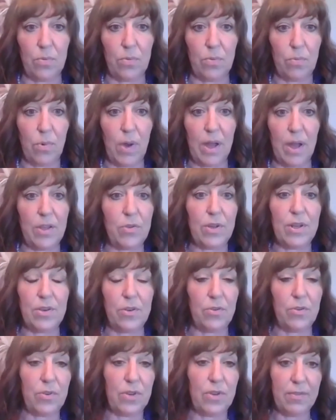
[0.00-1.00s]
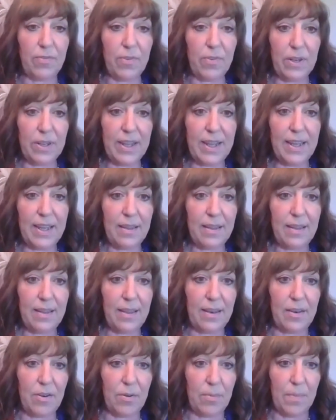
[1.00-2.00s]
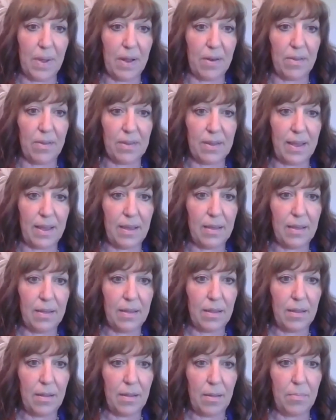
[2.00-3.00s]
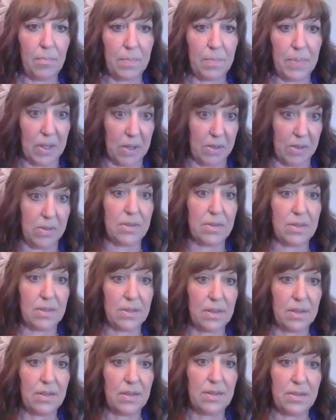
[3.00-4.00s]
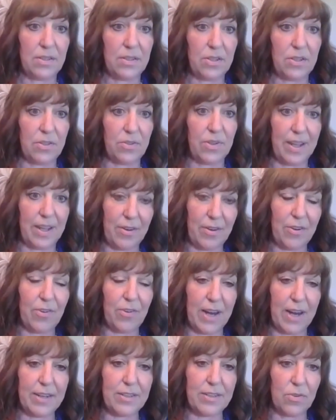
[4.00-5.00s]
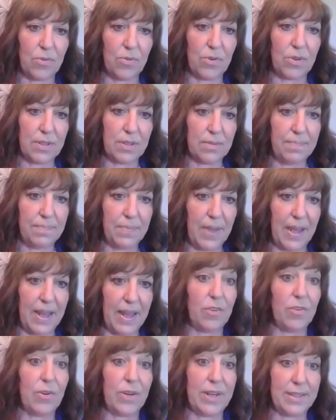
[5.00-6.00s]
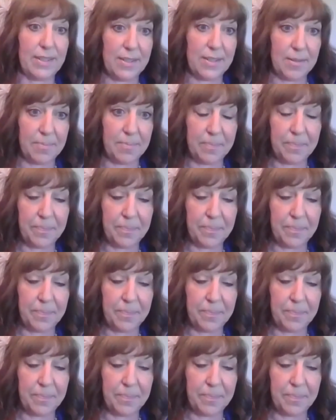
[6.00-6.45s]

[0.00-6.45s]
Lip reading: what you can do differently in your monthly bills to get your credit scores increased.